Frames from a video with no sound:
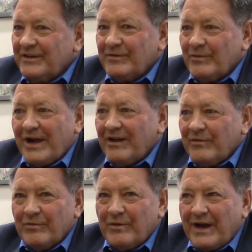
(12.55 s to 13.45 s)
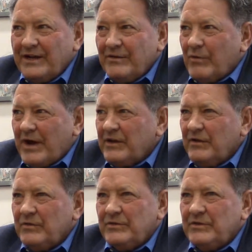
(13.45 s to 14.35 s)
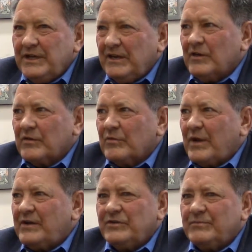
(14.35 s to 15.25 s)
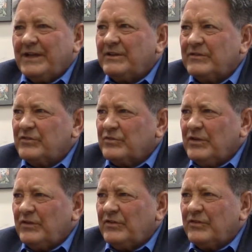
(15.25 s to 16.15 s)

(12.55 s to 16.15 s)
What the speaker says: You know, why are you here? Why did you make this choice?